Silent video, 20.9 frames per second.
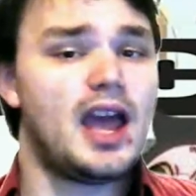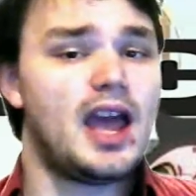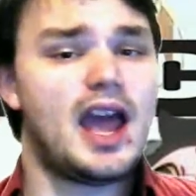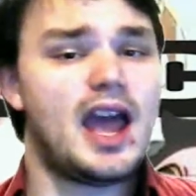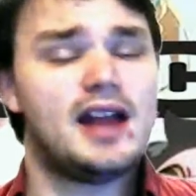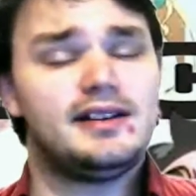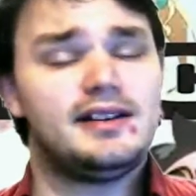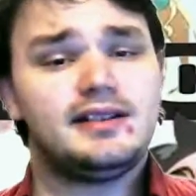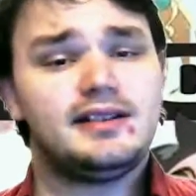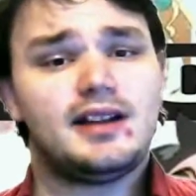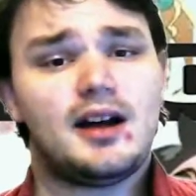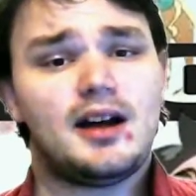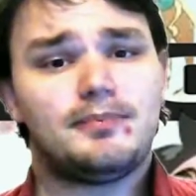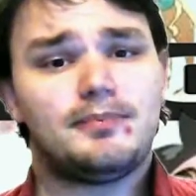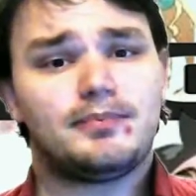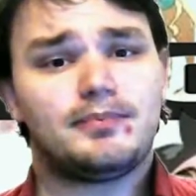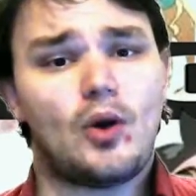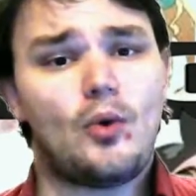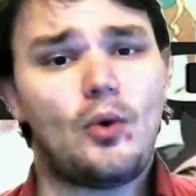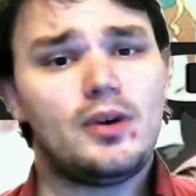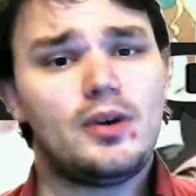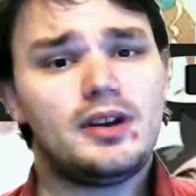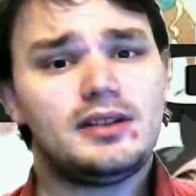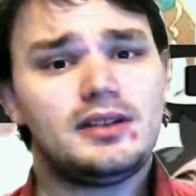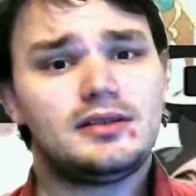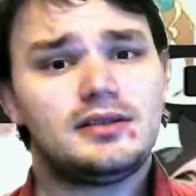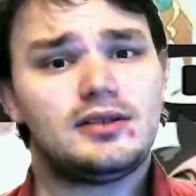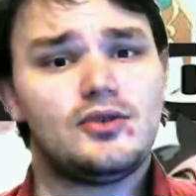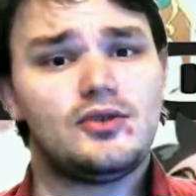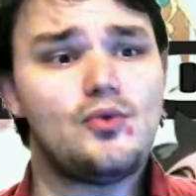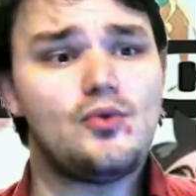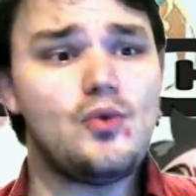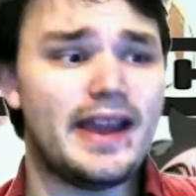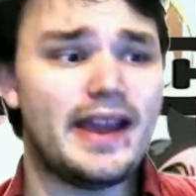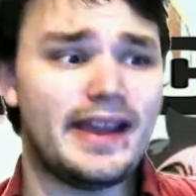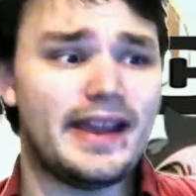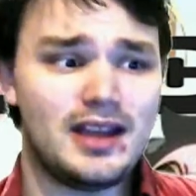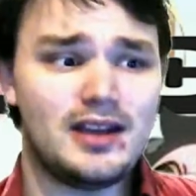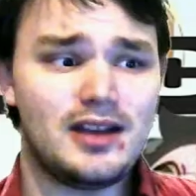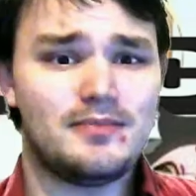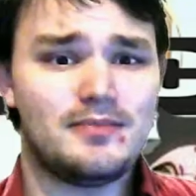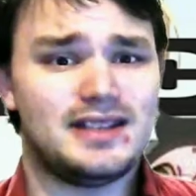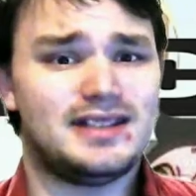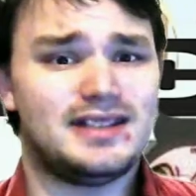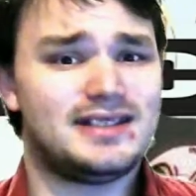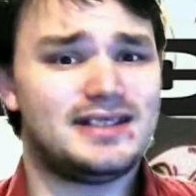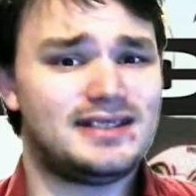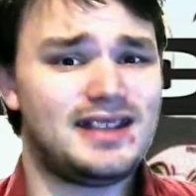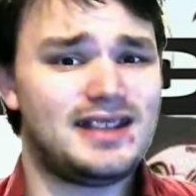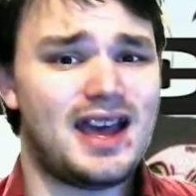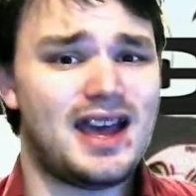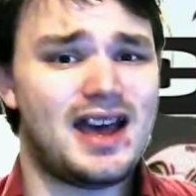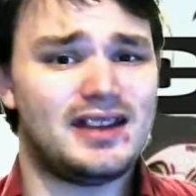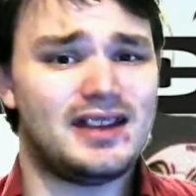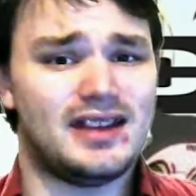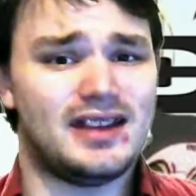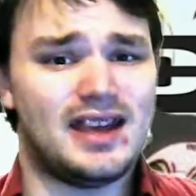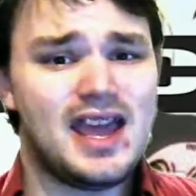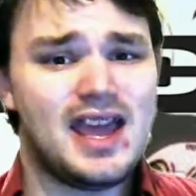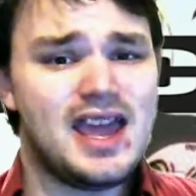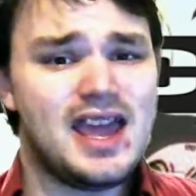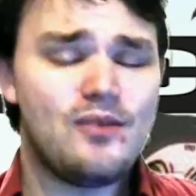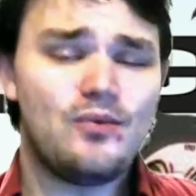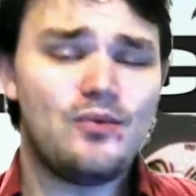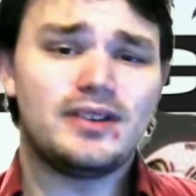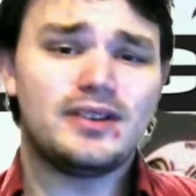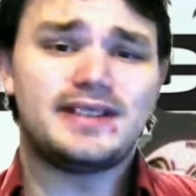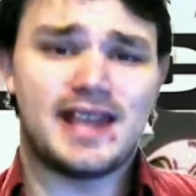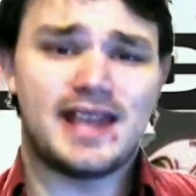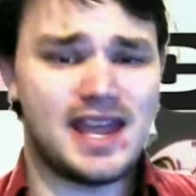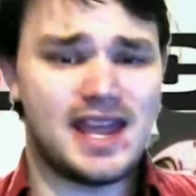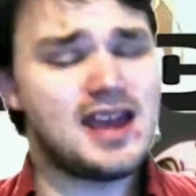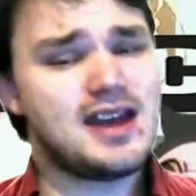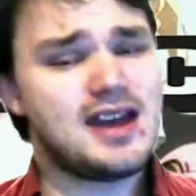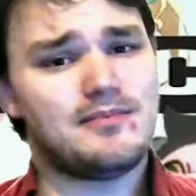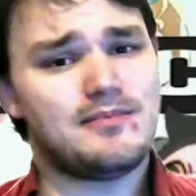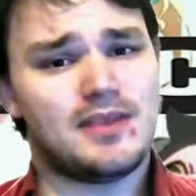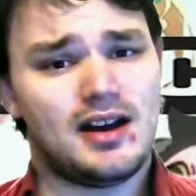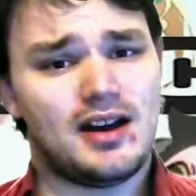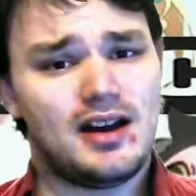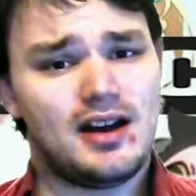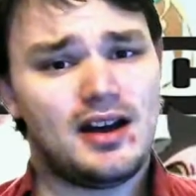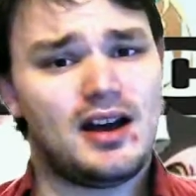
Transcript: ended up going to him instead. It was him.